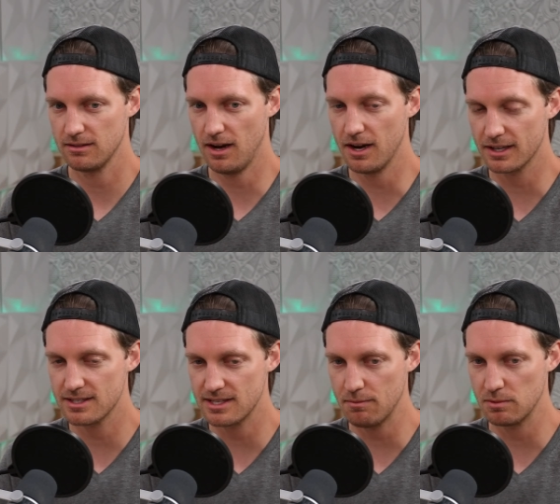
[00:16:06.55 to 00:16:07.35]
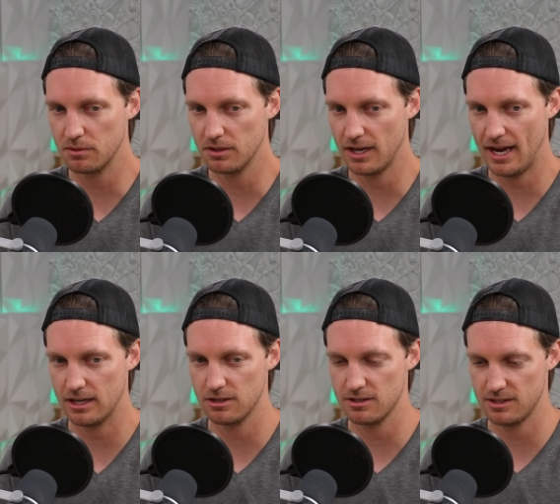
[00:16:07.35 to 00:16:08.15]
unacceptable
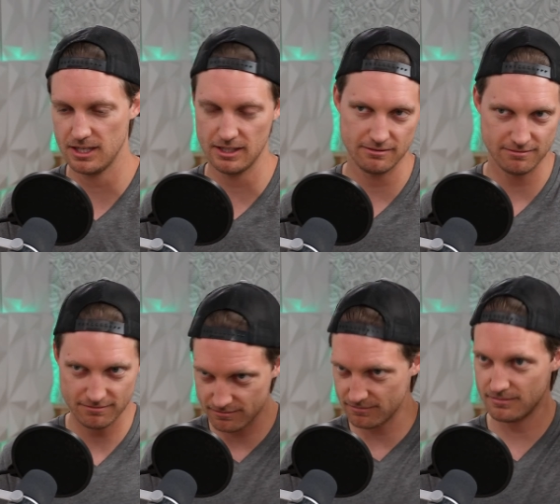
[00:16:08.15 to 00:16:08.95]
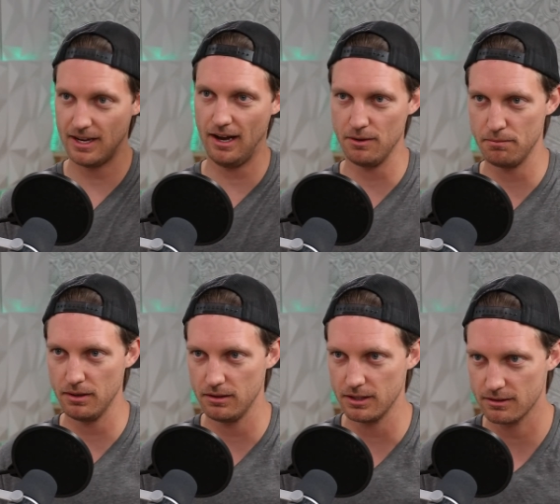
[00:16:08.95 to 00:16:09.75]
inaccuracy out the
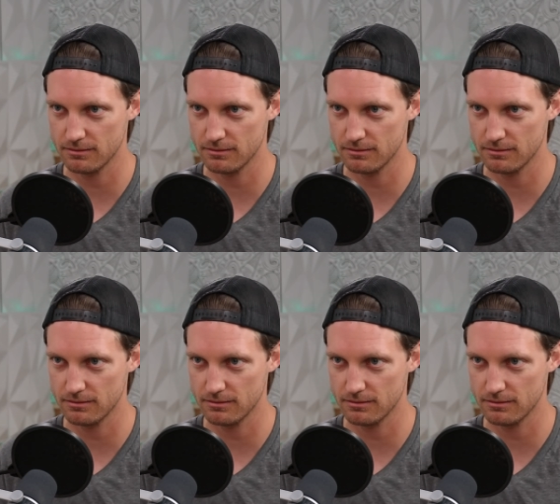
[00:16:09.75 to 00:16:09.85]
building.